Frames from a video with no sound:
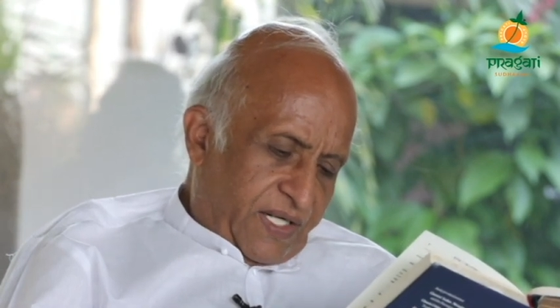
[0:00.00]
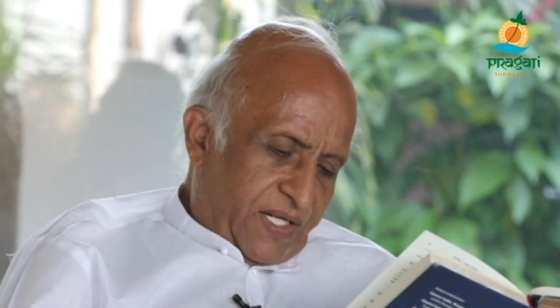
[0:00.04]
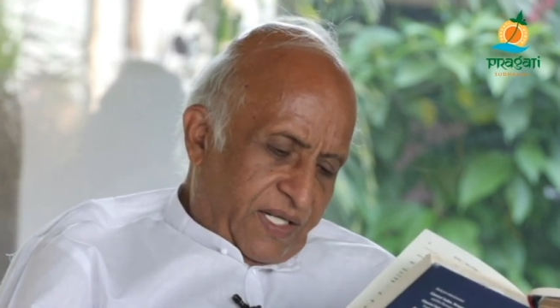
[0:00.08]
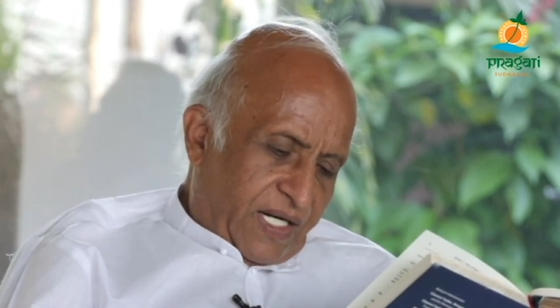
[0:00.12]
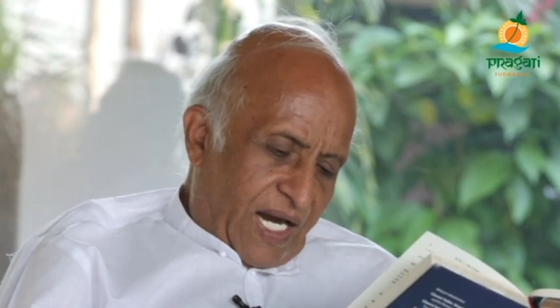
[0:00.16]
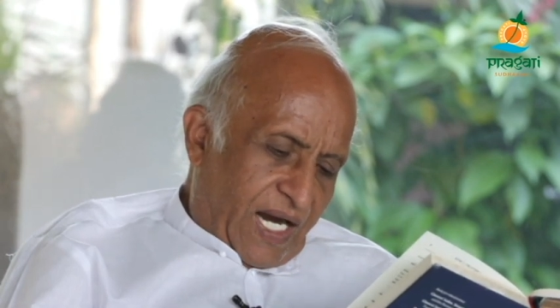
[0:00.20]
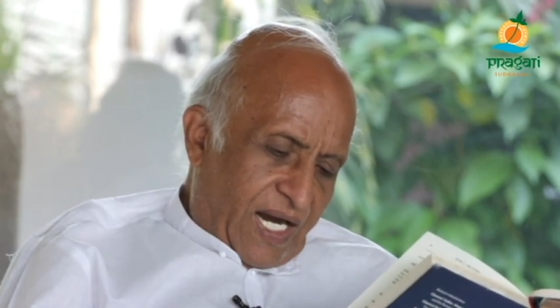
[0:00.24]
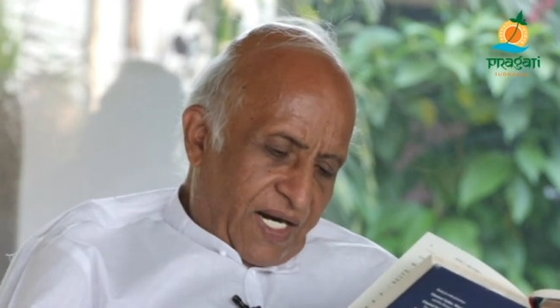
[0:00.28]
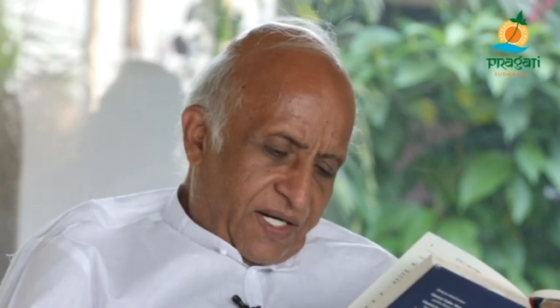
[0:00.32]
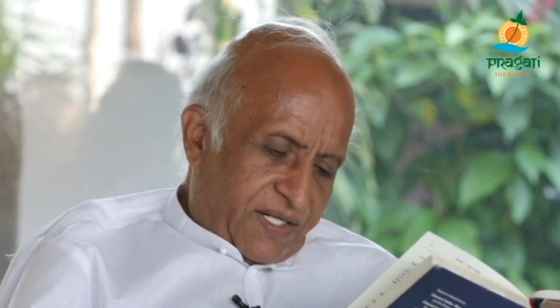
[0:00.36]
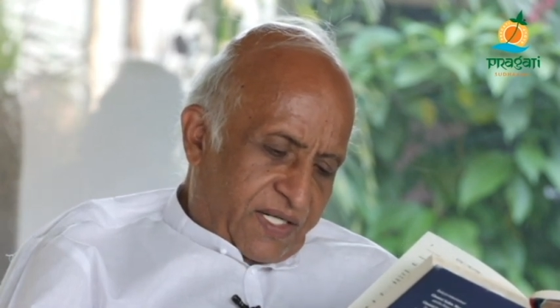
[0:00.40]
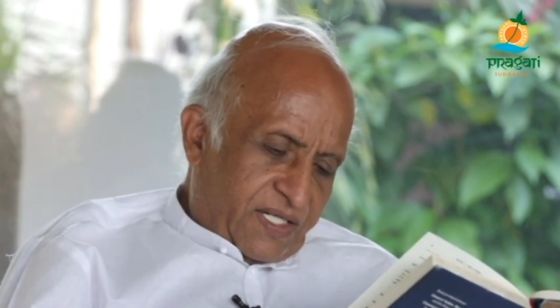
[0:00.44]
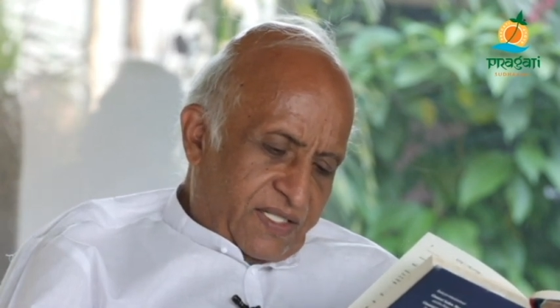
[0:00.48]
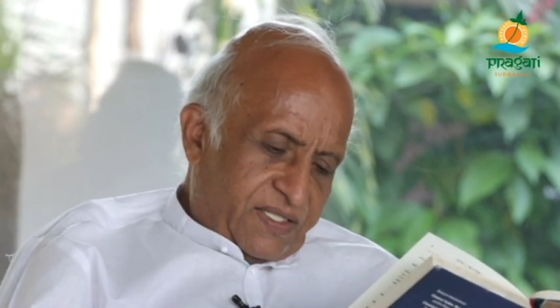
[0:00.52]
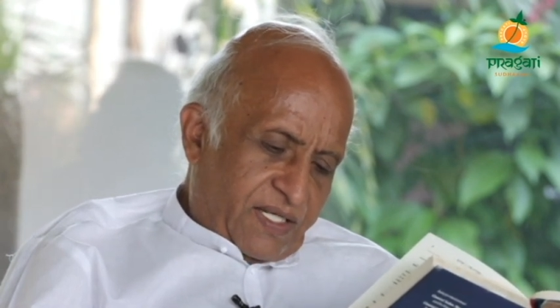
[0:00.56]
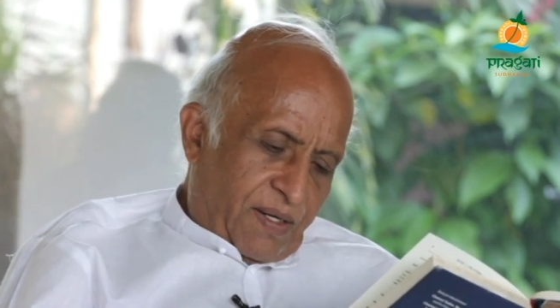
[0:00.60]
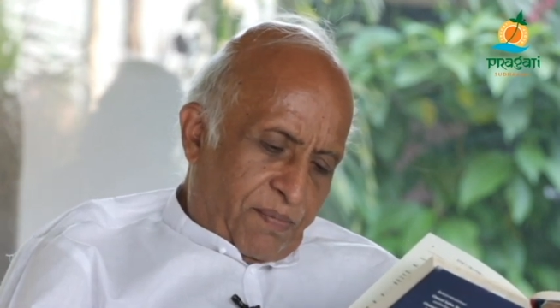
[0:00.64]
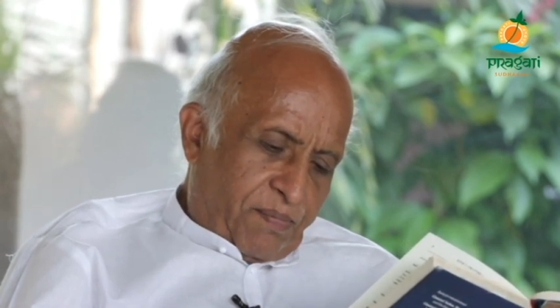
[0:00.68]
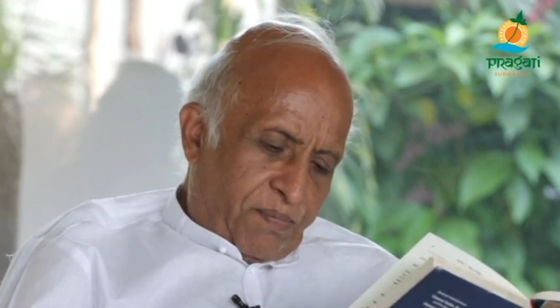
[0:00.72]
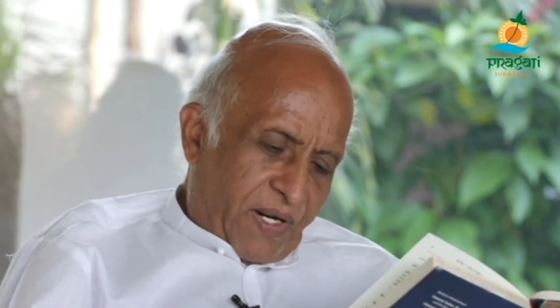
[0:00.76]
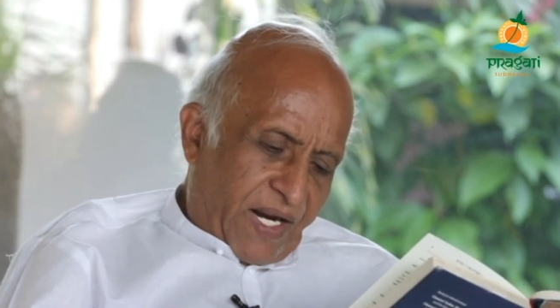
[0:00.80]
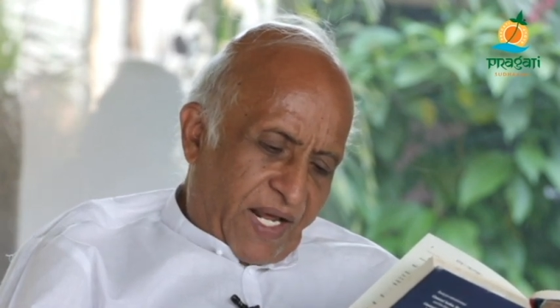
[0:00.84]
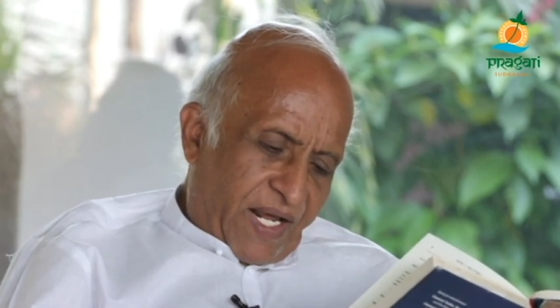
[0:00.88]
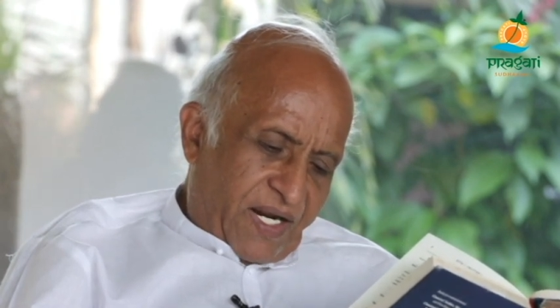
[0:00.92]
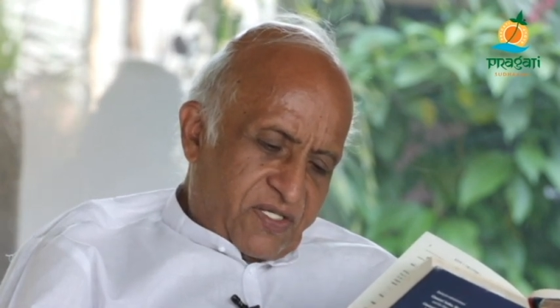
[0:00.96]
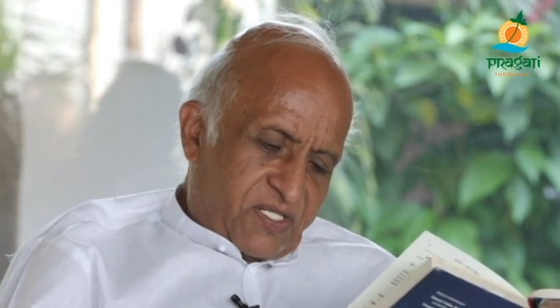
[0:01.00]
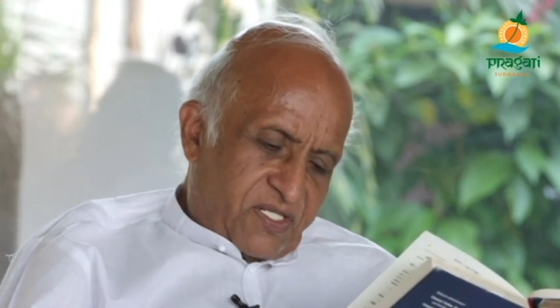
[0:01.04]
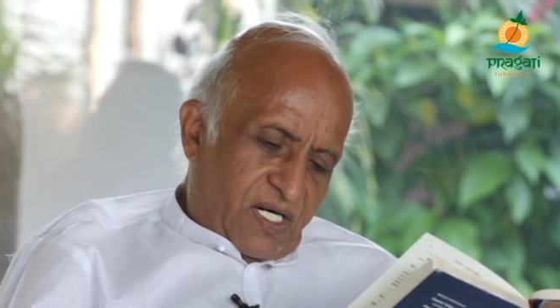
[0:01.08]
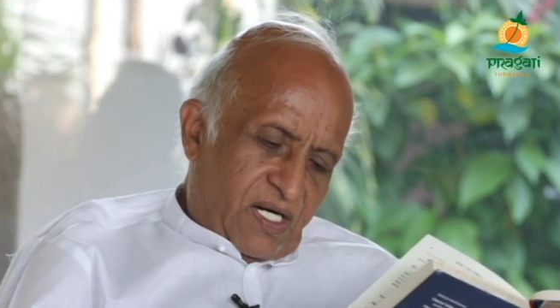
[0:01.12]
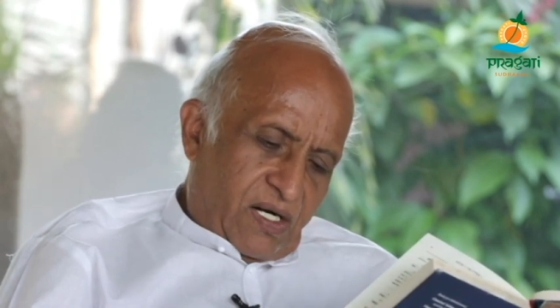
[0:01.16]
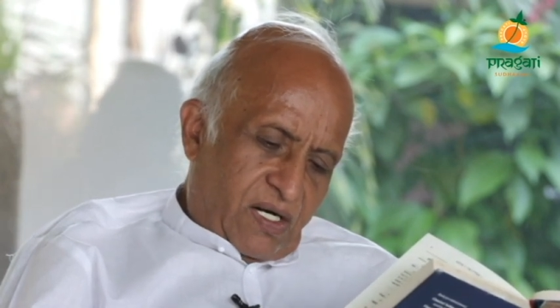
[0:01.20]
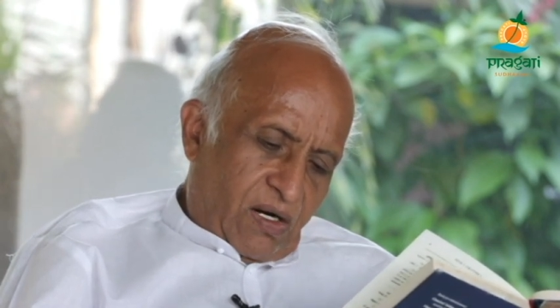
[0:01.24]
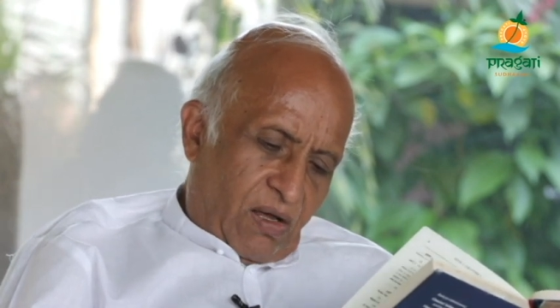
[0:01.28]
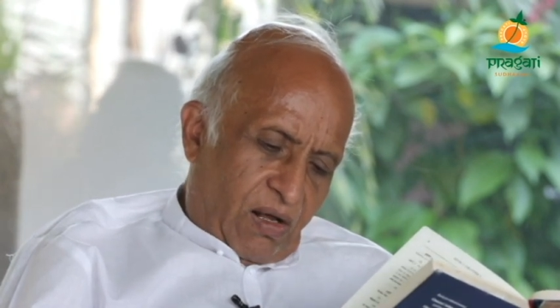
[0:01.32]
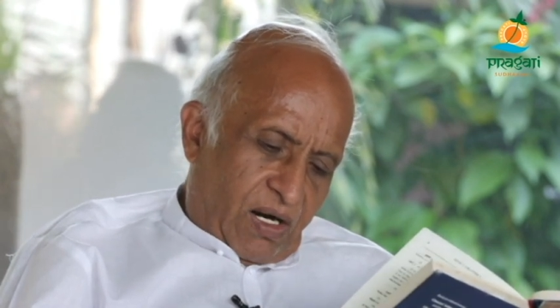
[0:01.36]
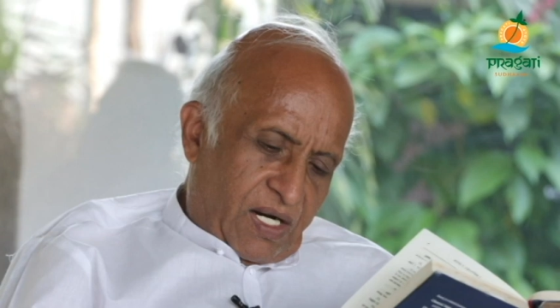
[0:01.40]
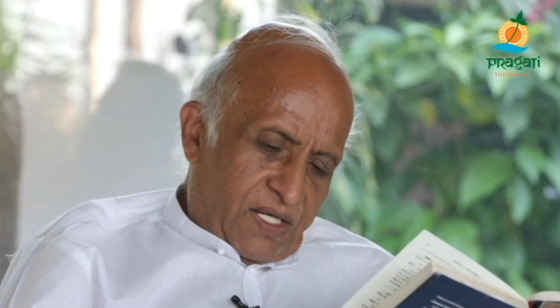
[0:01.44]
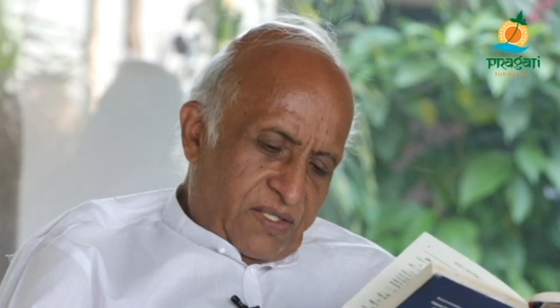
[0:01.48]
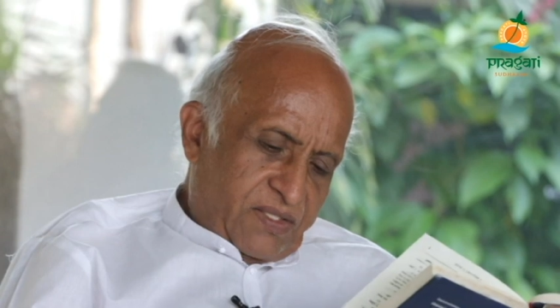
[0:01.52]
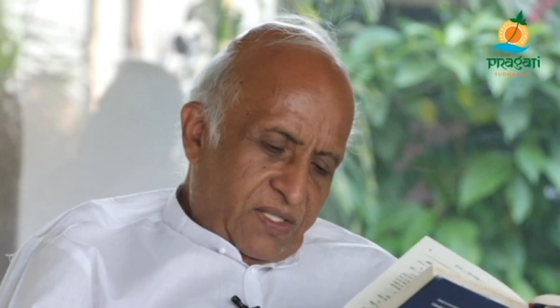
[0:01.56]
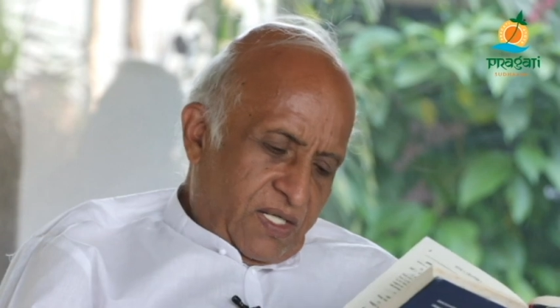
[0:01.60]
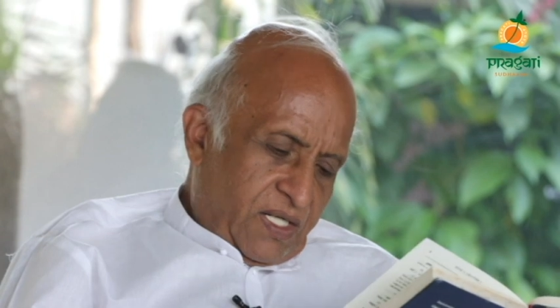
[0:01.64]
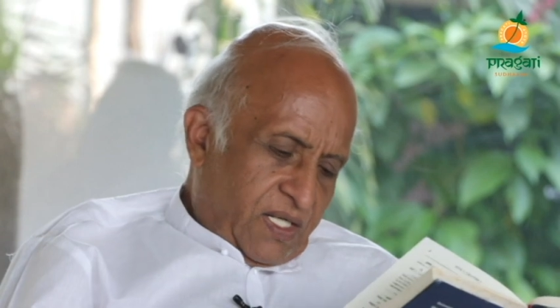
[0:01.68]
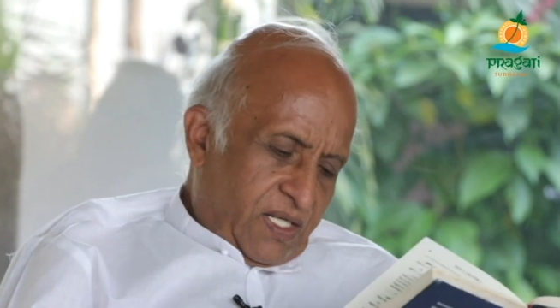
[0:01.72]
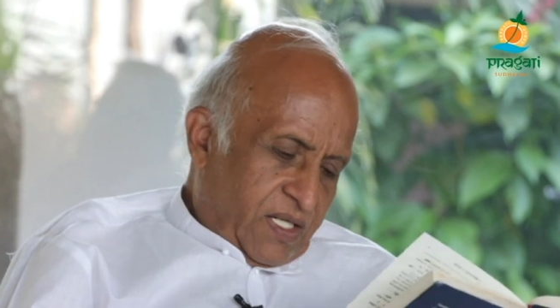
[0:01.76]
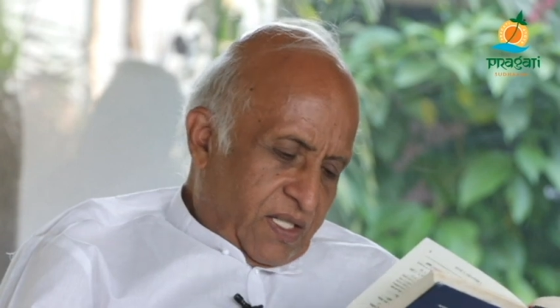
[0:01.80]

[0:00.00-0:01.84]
Intellect is apprehension and knowledge.